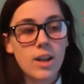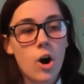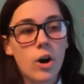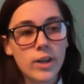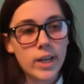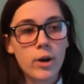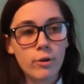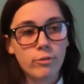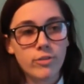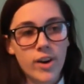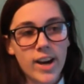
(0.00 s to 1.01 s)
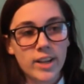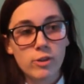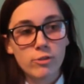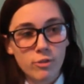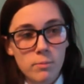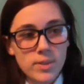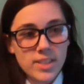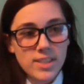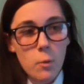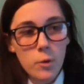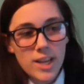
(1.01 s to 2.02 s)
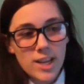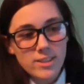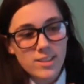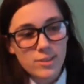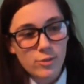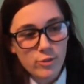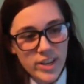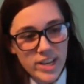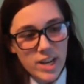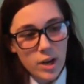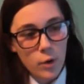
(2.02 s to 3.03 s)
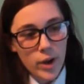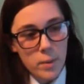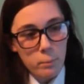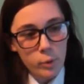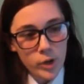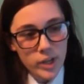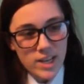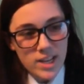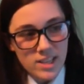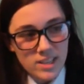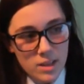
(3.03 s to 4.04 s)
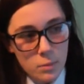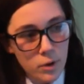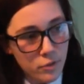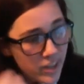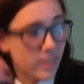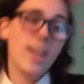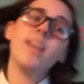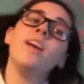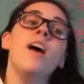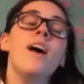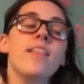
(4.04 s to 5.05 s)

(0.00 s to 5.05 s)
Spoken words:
audio file from someone else's video and put it into the movie, and like,